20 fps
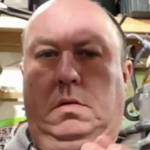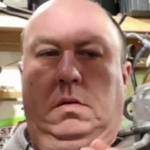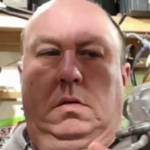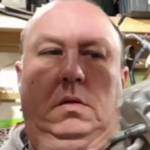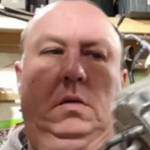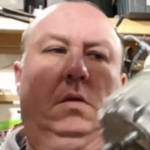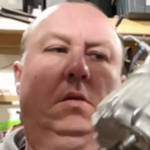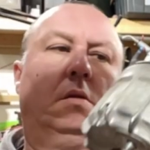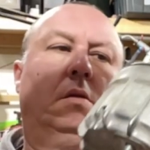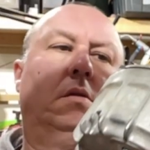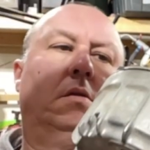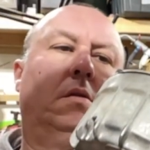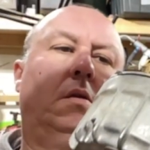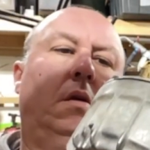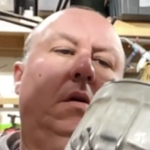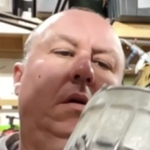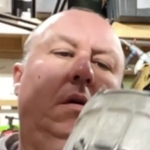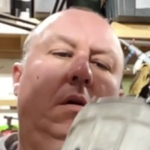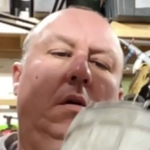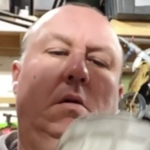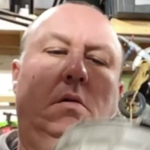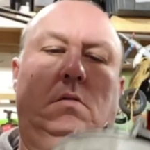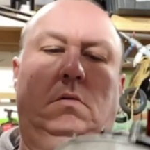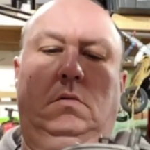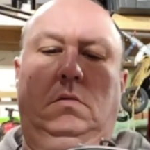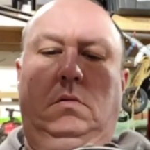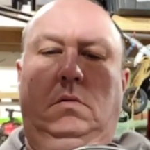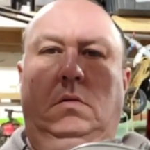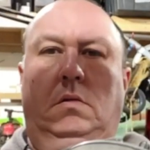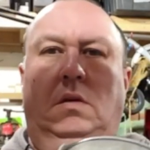This is the,
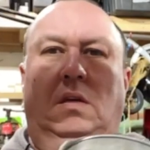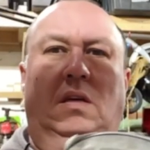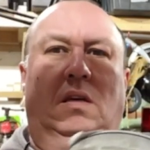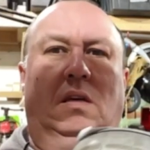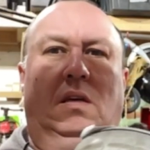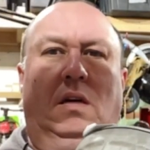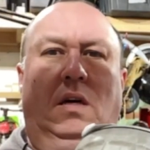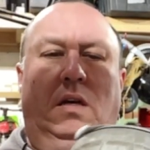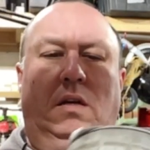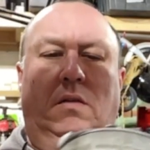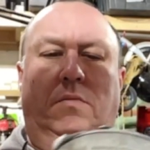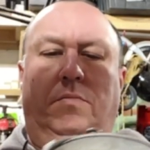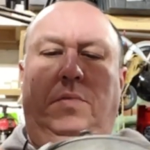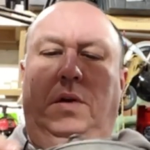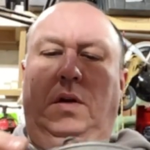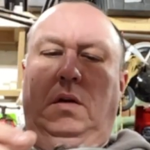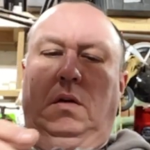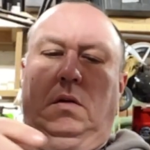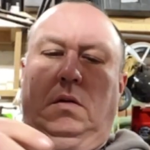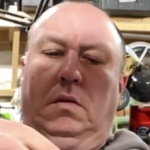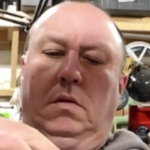I didn't pay,